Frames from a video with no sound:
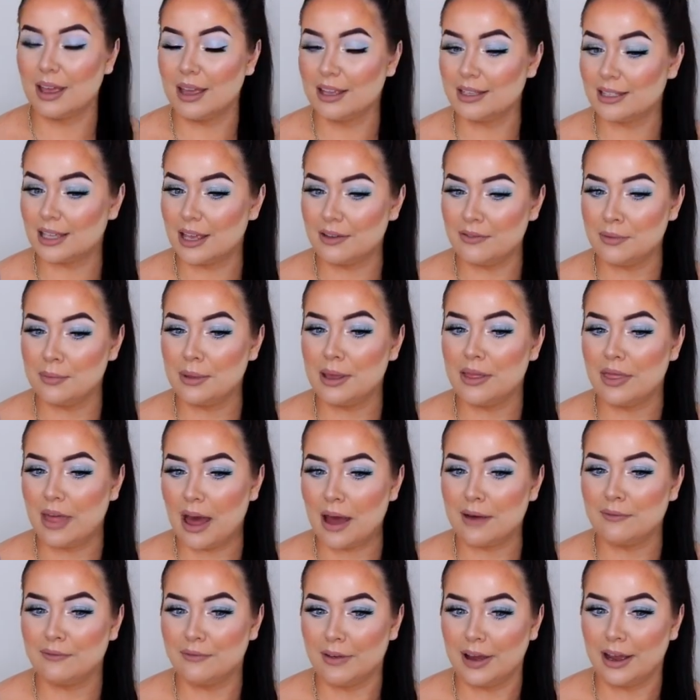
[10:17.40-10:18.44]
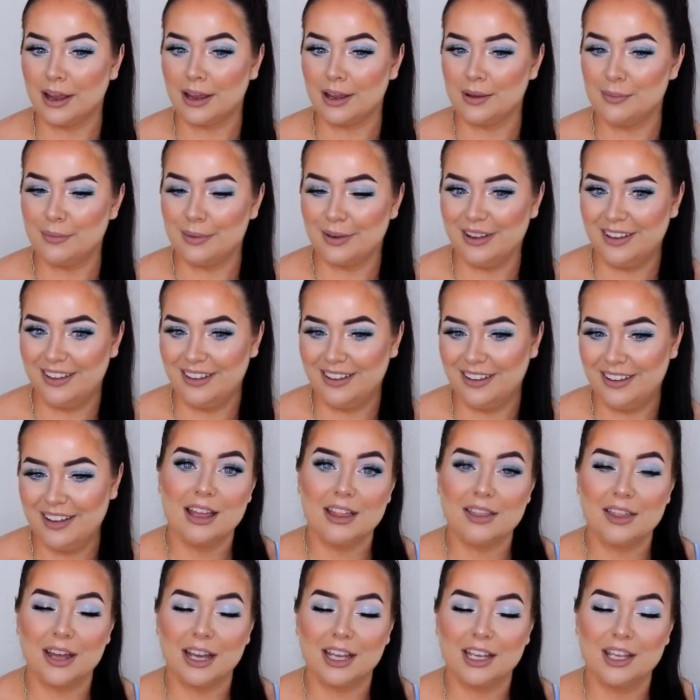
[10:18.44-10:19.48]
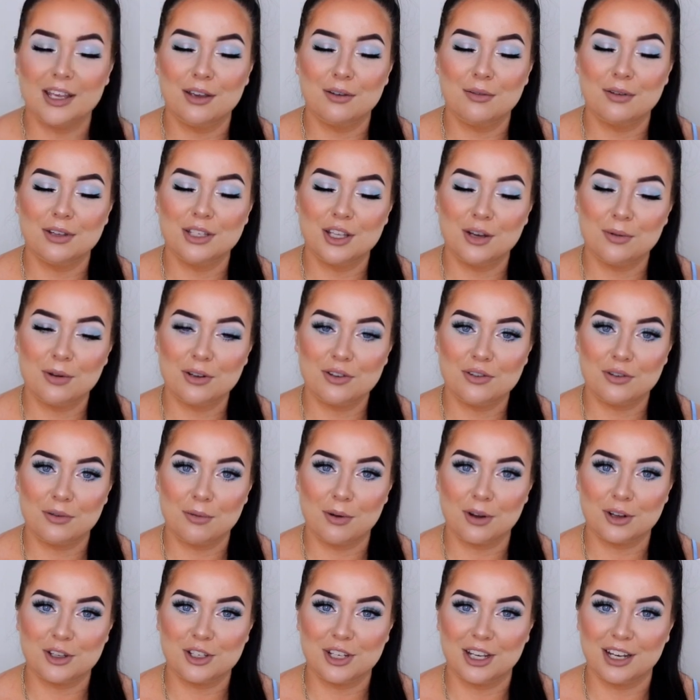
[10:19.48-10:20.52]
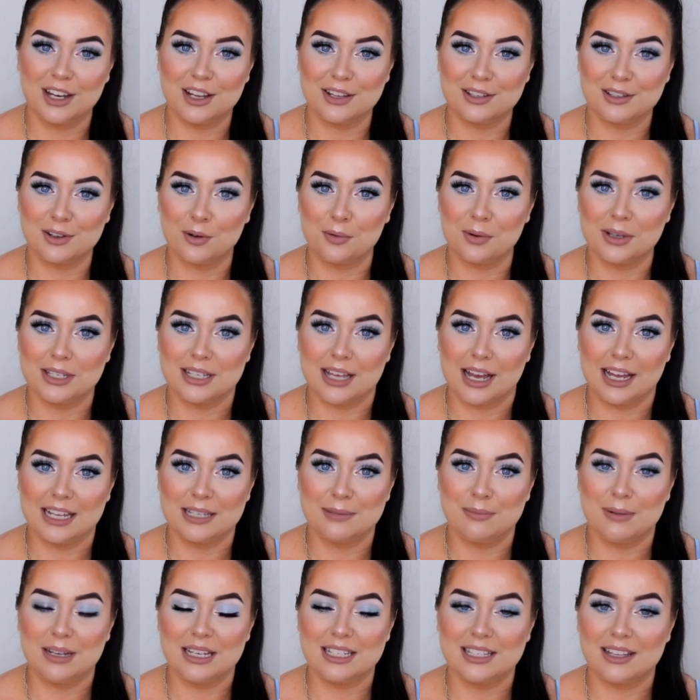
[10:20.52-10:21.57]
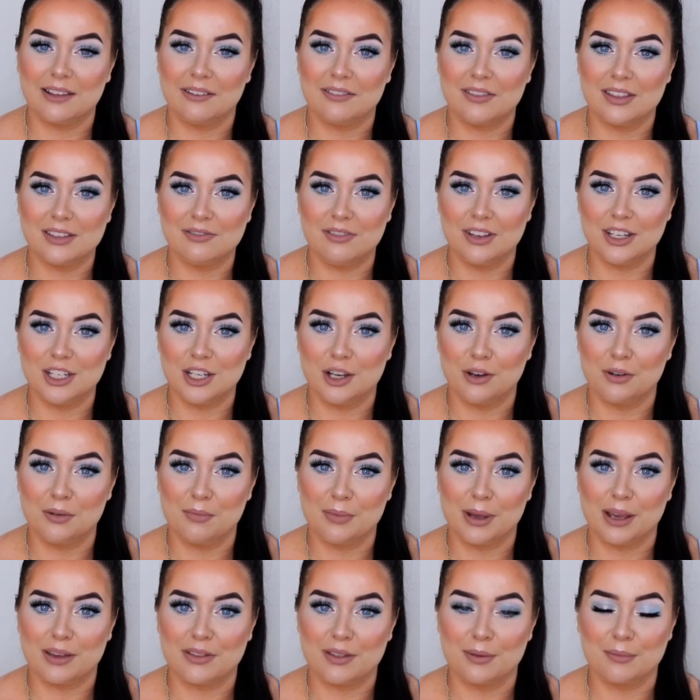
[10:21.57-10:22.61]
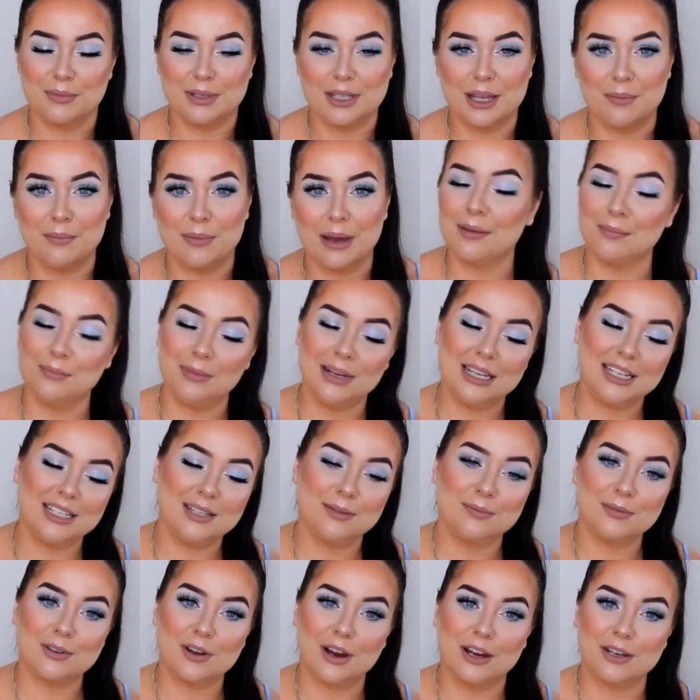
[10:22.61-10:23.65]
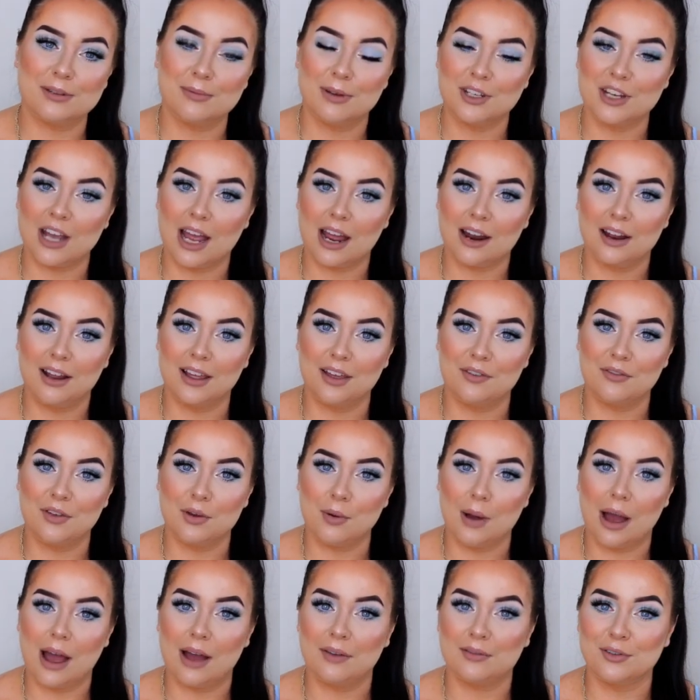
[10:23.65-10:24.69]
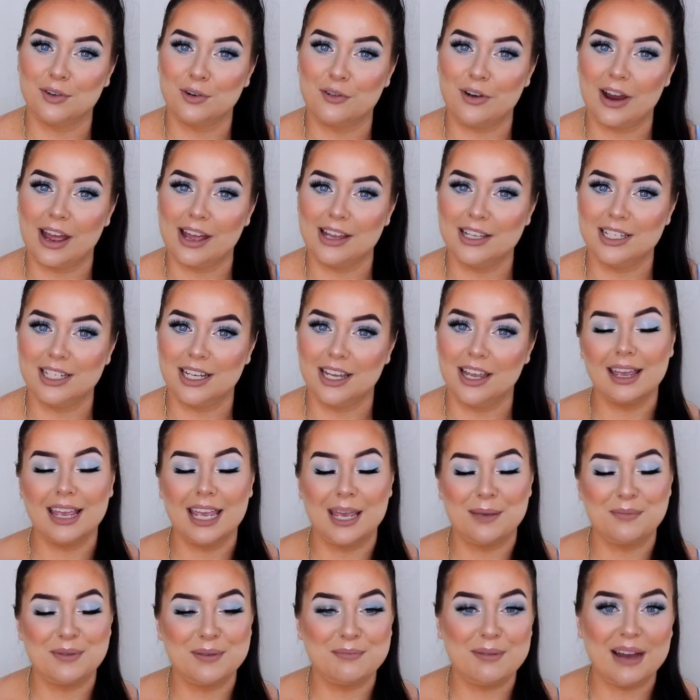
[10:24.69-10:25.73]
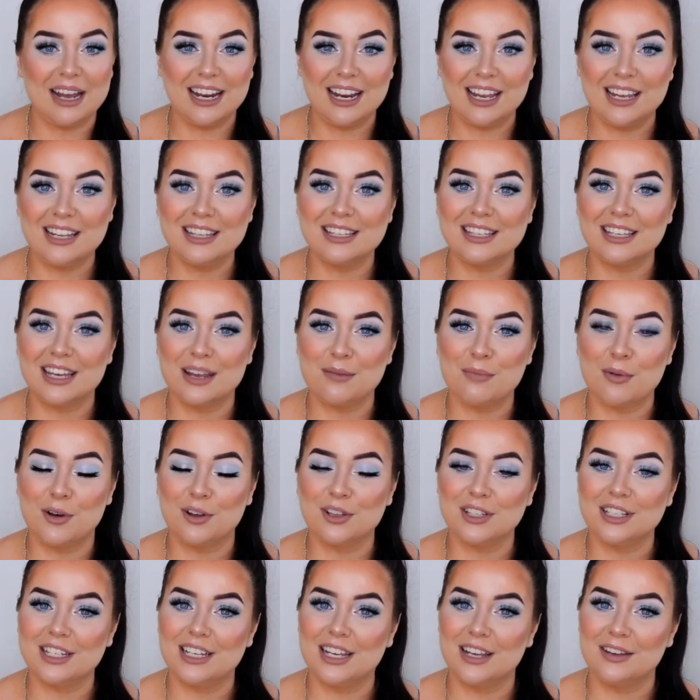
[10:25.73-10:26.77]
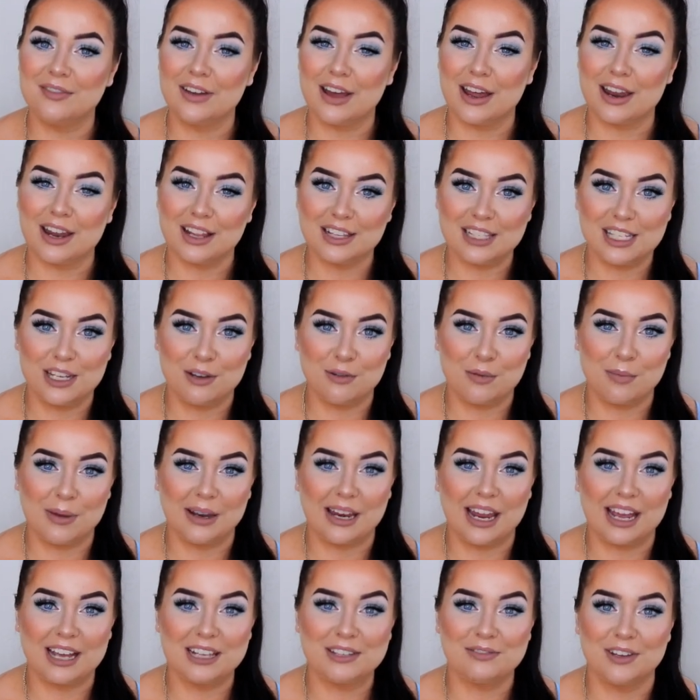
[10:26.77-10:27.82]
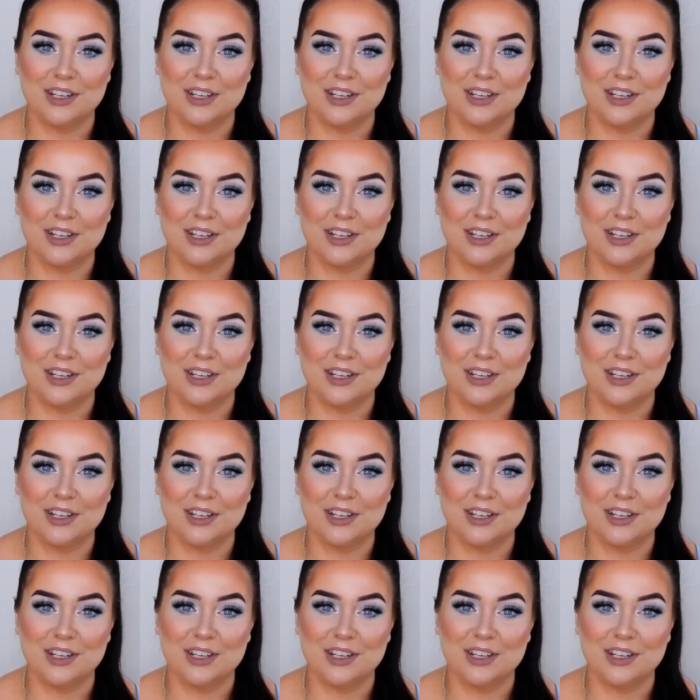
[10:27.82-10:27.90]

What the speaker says: It's giving me that vibe. Thank you so much for watching. As always, guys, please give this video a big thumbs up. And please subscribe to my channel if you haven't already. Keep smiling, stay positive, and I'll see you in my next